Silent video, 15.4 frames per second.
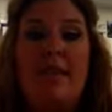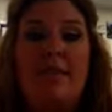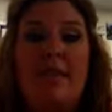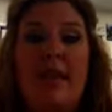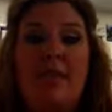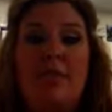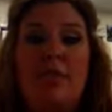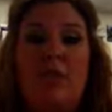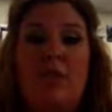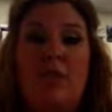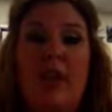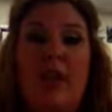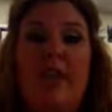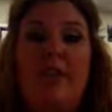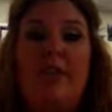if a country were
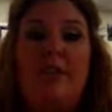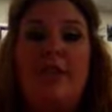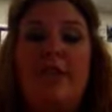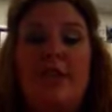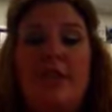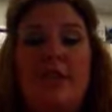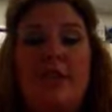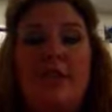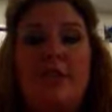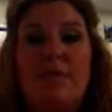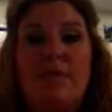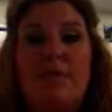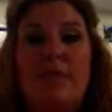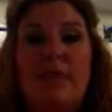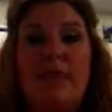right here on the
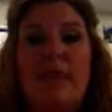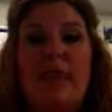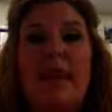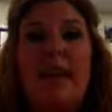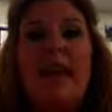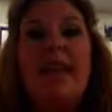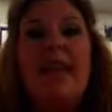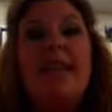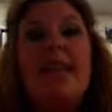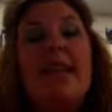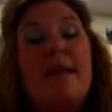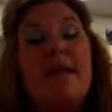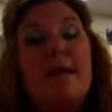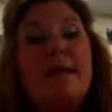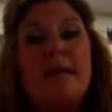continuum,
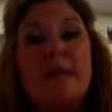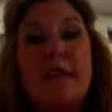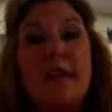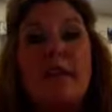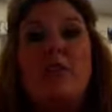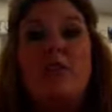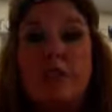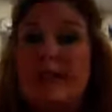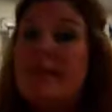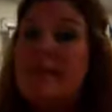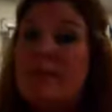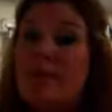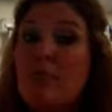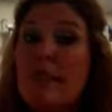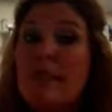that means the country is
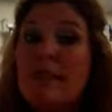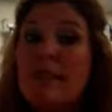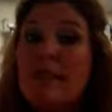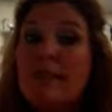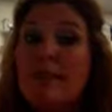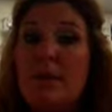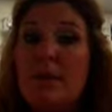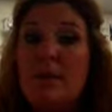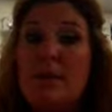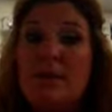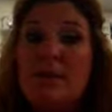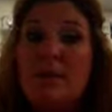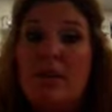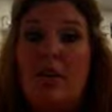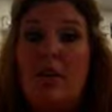still mixed because
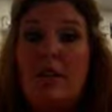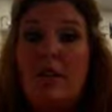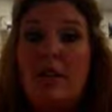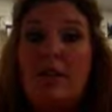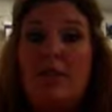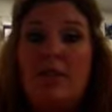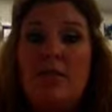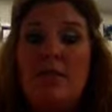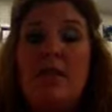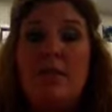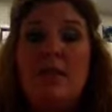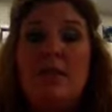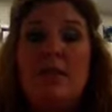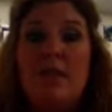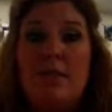it's on the continuum,
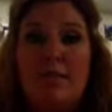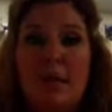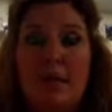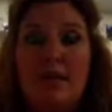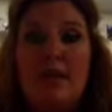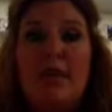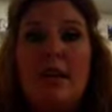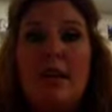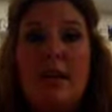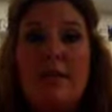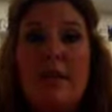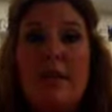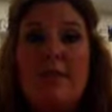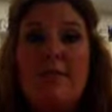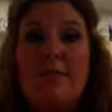it's still a mixed
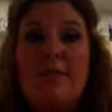economy,